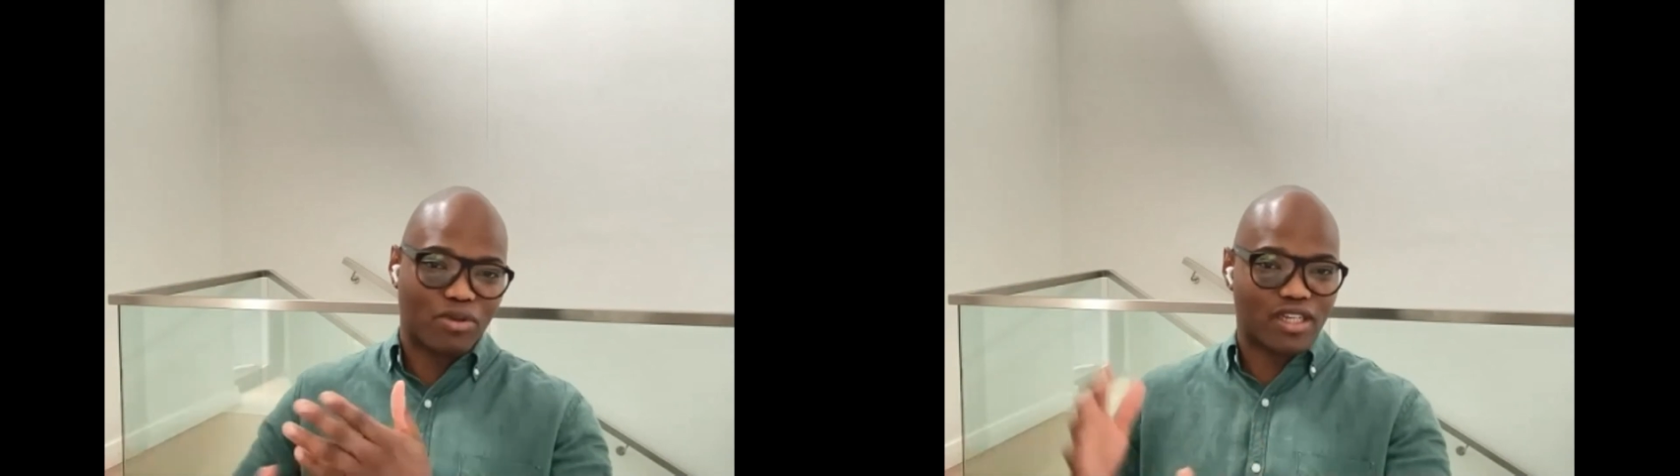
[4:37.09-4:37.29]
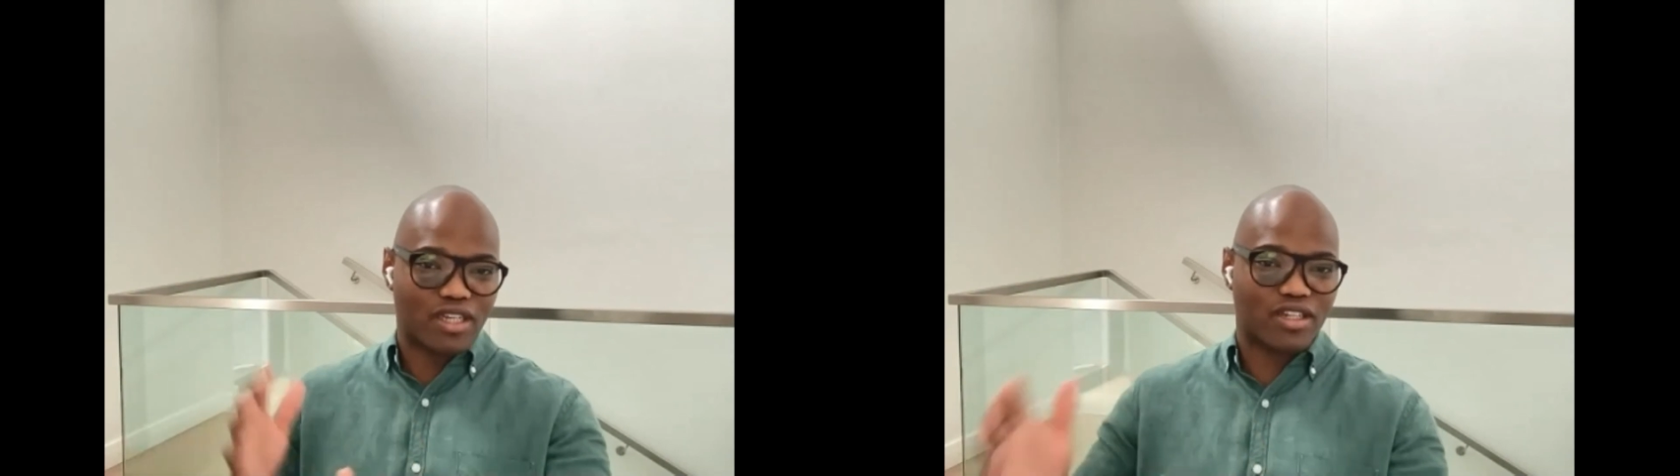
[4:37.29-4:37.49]

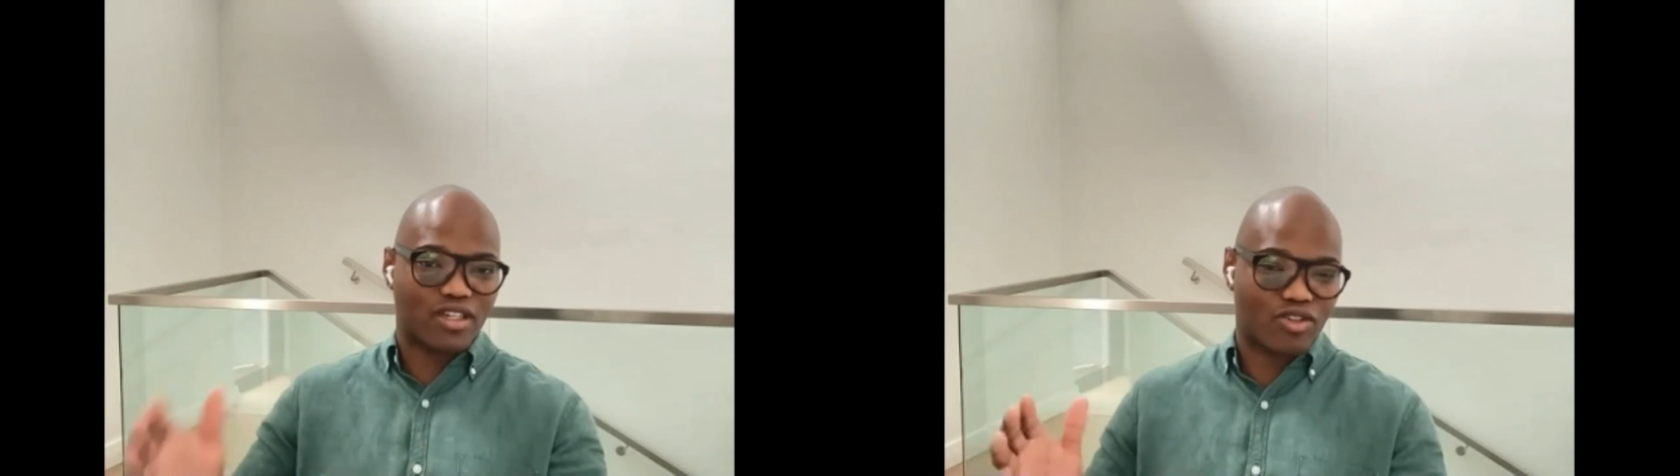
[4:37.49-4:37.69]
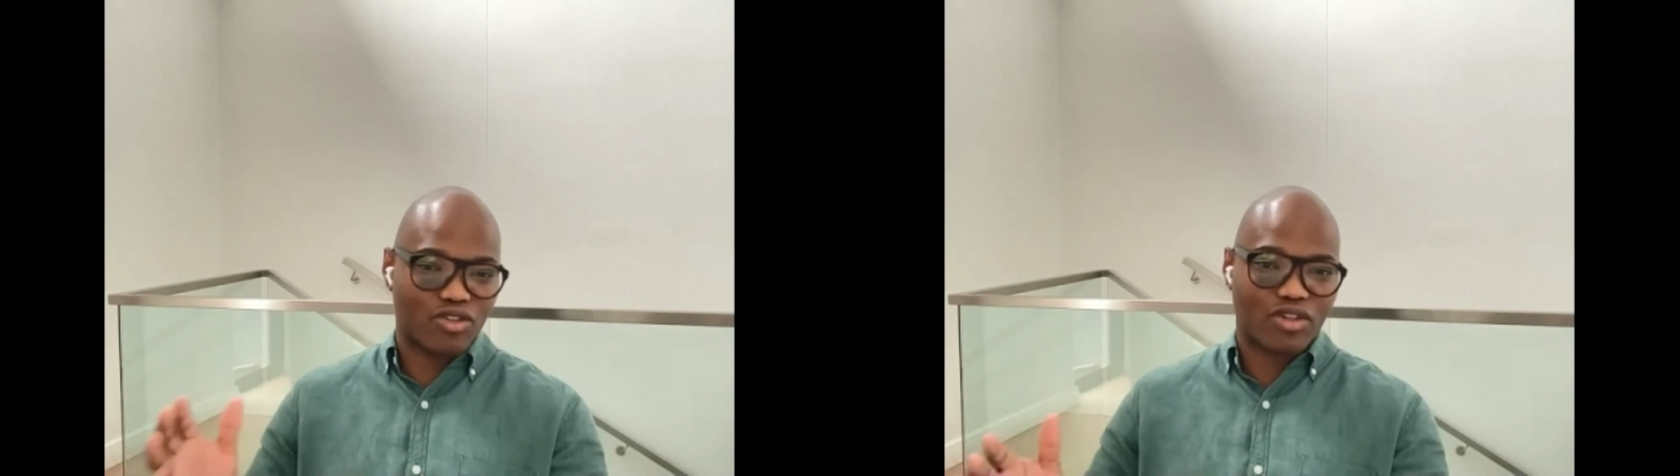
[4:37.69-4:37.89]
potentially
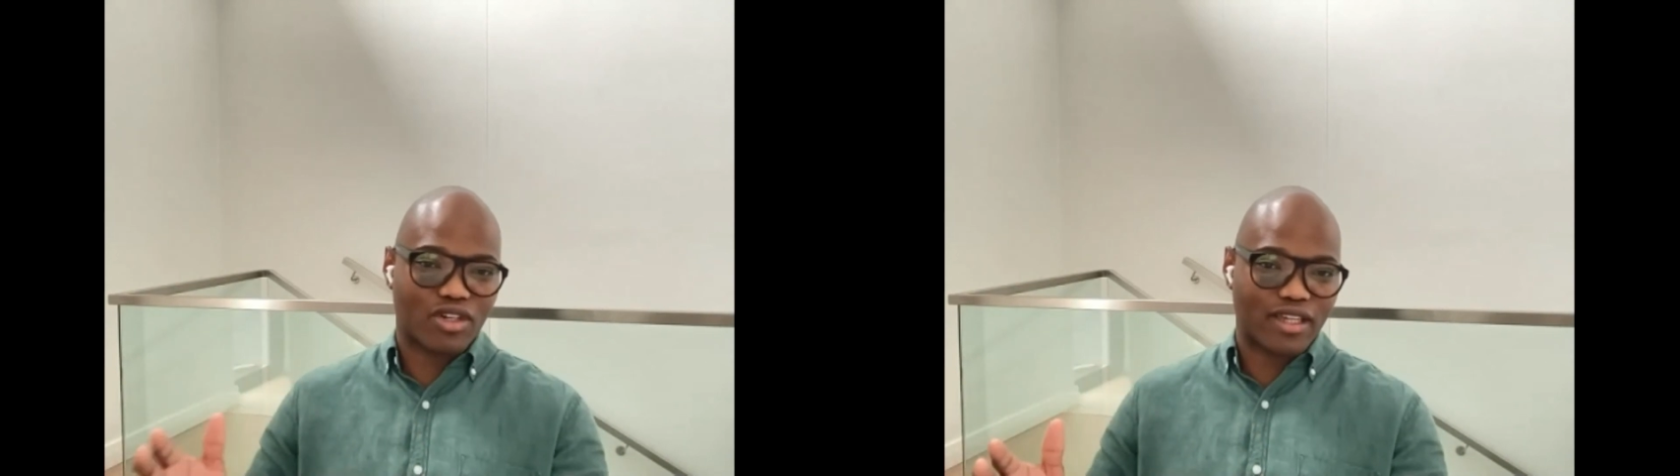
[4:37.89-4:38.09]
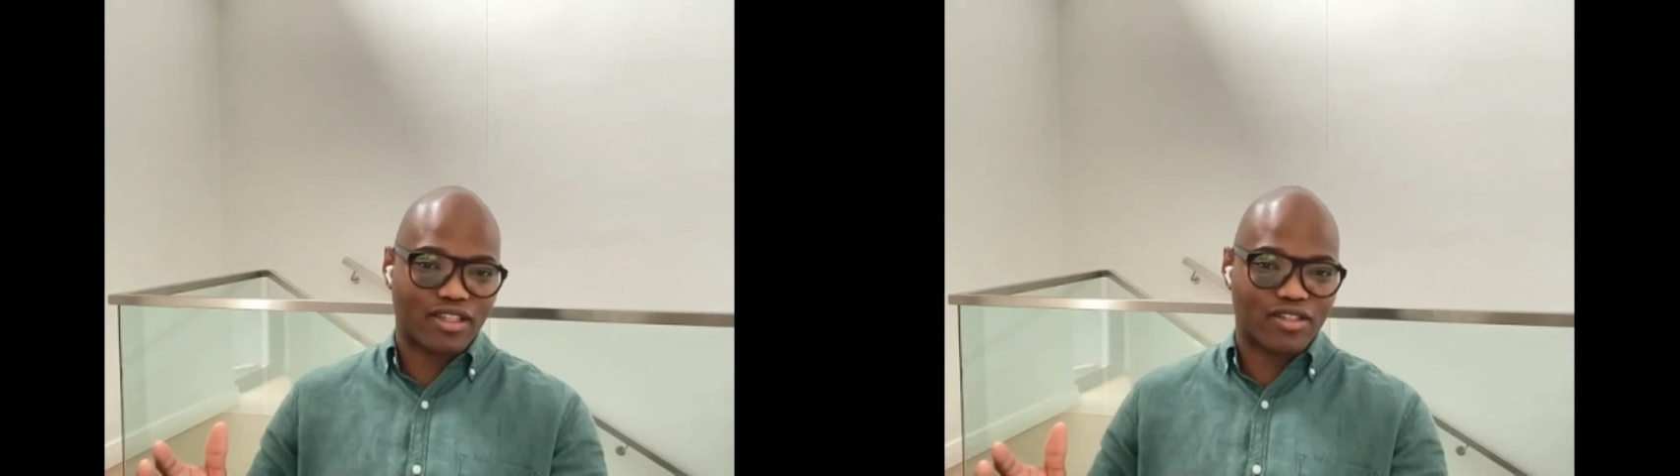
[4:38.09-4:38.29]
could look
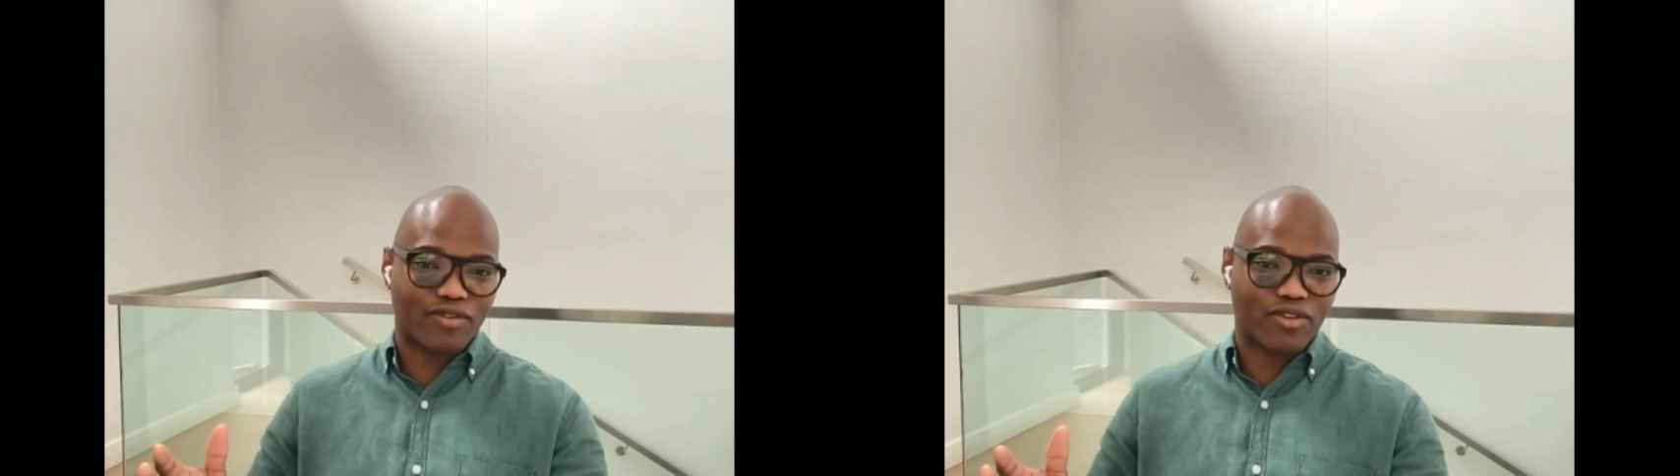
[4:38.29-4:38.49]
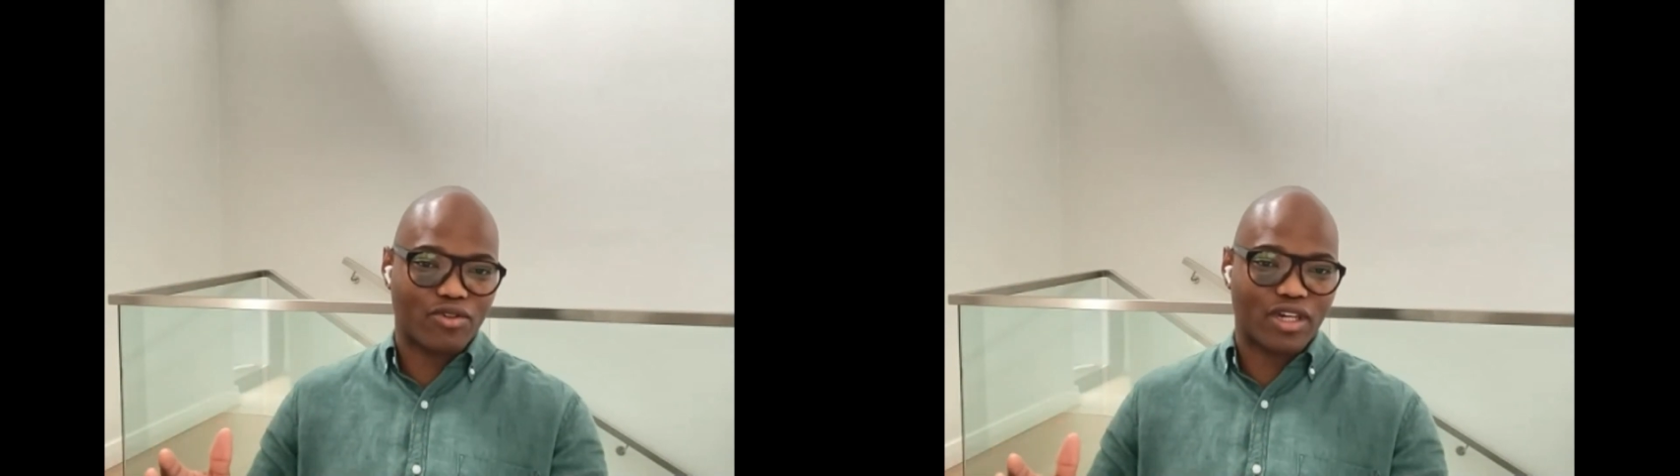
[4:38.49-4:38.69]
like this
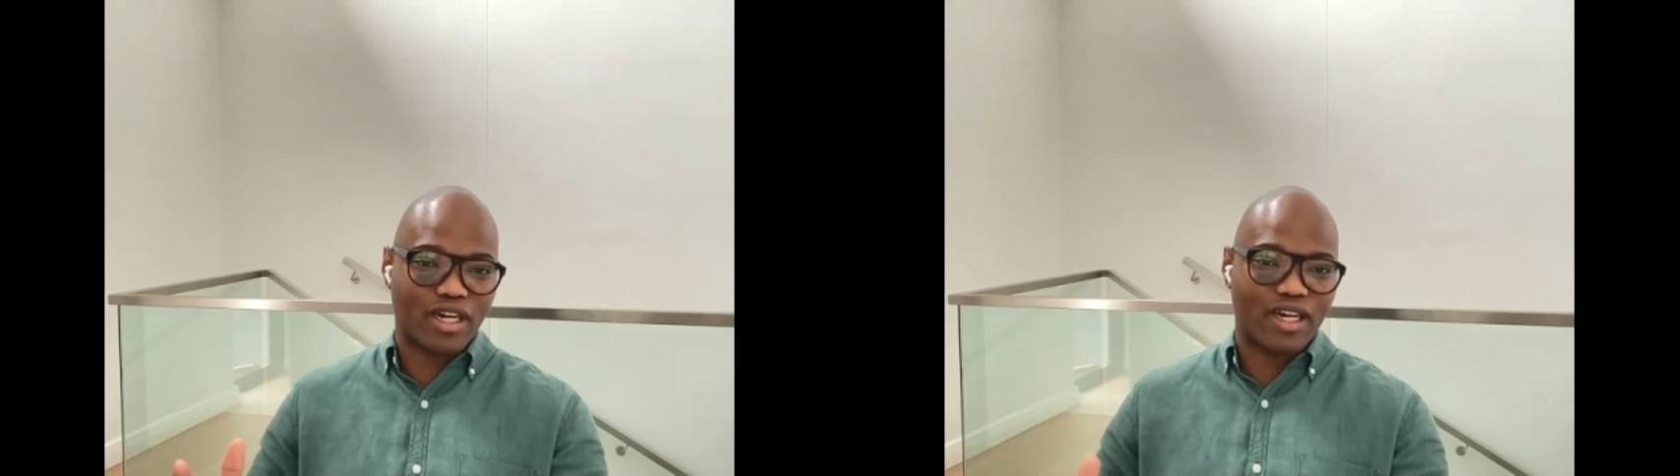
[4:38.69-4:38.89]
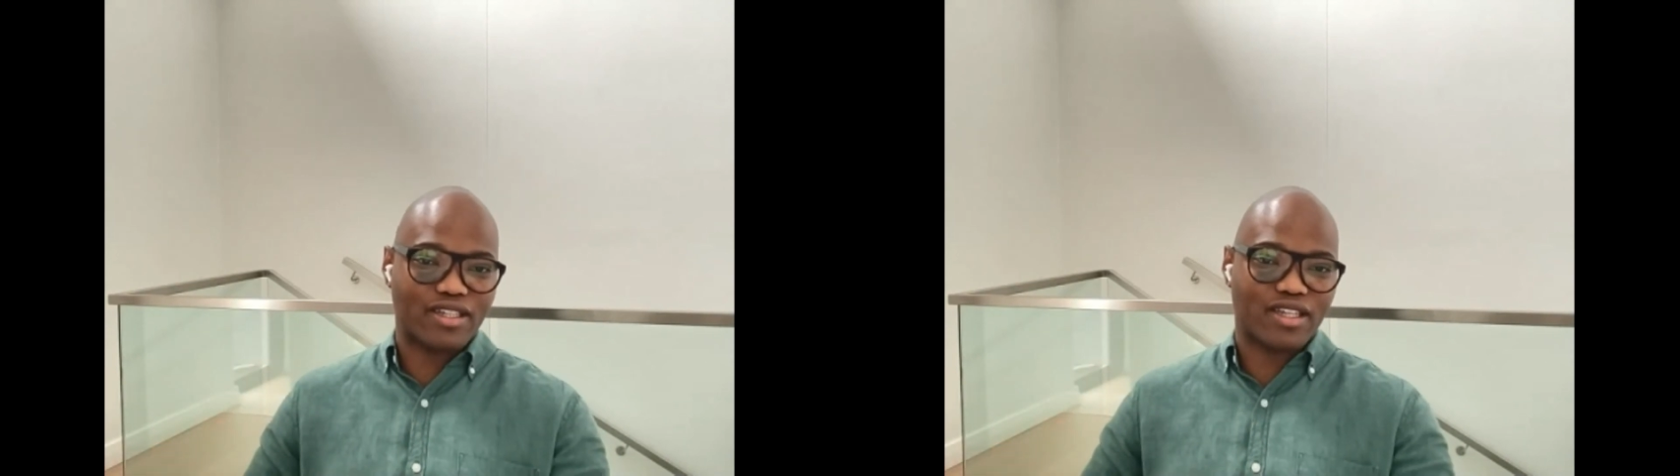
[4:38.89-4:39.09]
for you
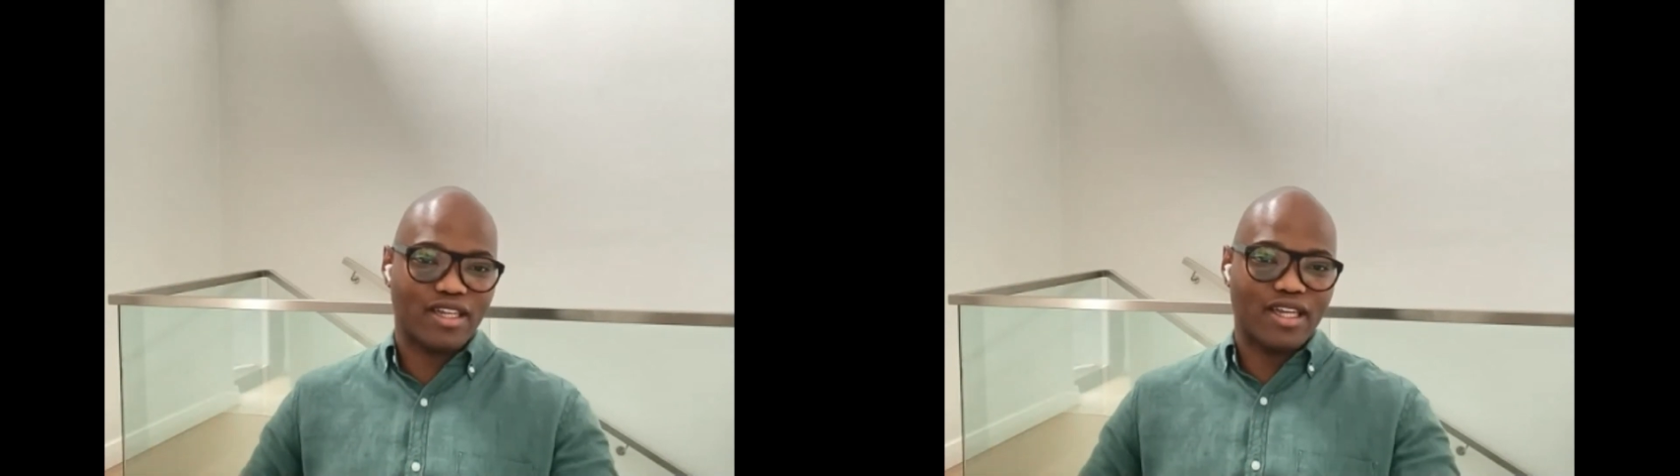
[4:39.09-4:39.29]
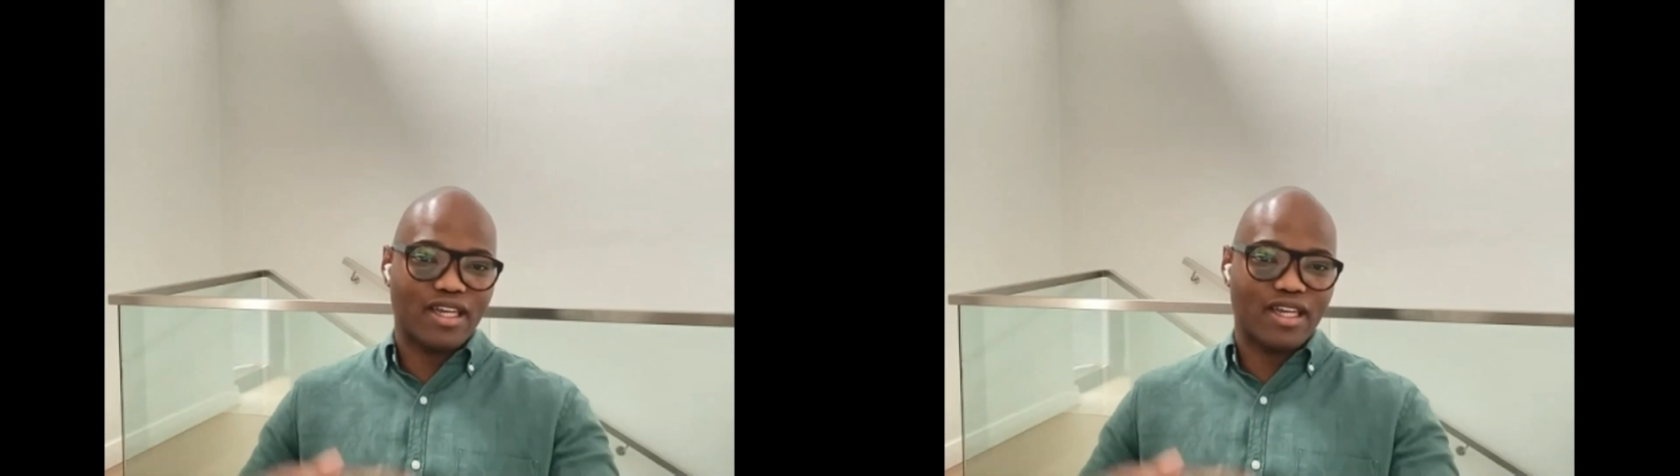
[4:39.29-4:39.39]
guys.